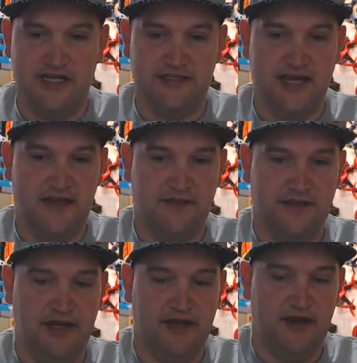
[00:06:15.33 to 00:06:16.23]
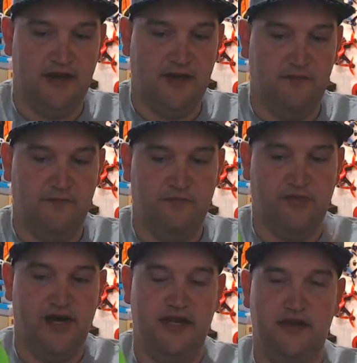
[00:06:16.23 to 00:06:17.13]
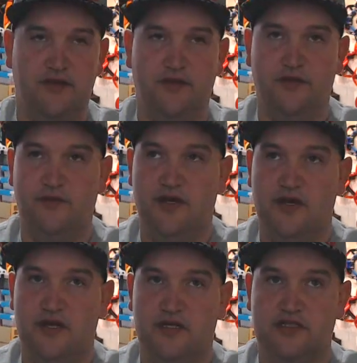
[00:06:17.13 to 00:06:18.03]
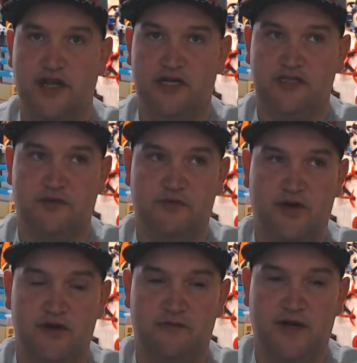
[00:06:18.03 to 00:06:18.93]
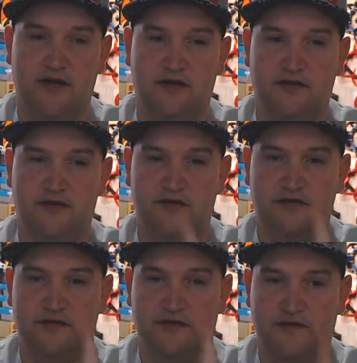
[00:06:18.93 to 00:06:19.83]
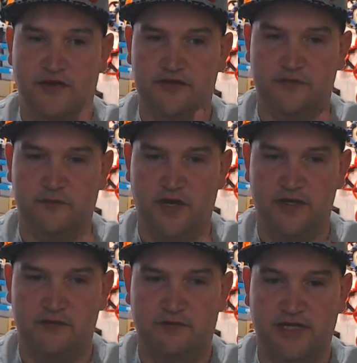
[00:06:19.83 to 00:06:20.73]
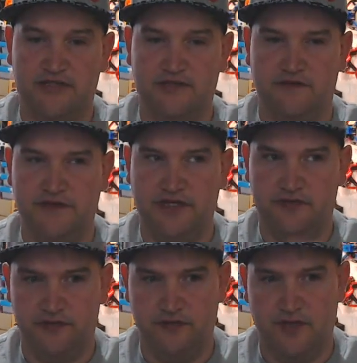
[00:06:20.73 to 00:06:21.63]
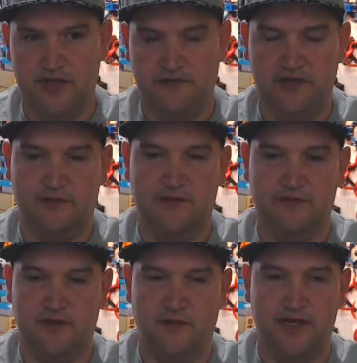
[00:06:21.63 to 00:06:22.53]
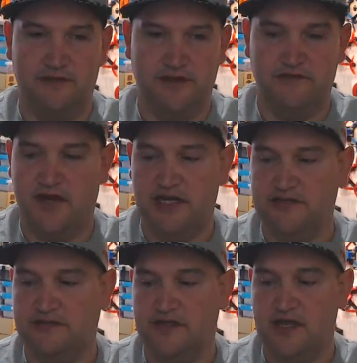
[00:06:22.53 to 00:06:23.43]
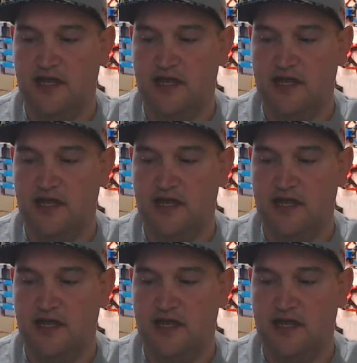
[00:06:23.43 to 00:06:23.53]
It's got the brand new Joshua Bardwell, the version 1, but it's the V2 one if you get the one they revised.